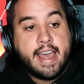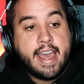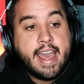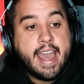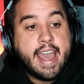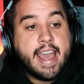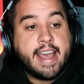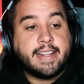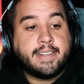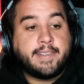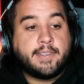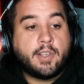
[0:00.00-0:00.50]

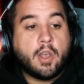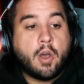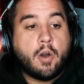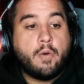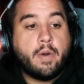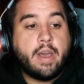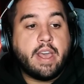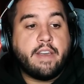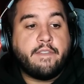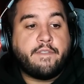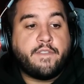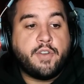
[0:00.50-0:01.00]
And so
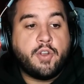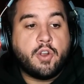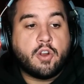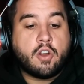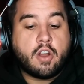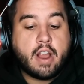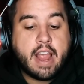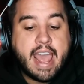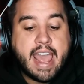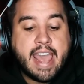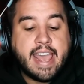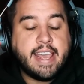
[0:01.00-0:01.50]
if
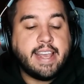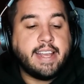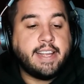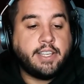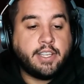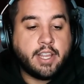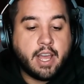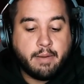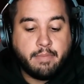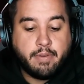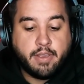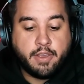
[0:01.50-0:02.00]
you're
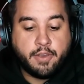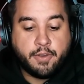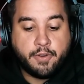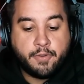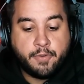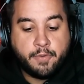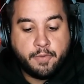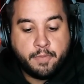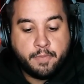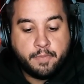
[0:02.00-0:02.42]
AEW,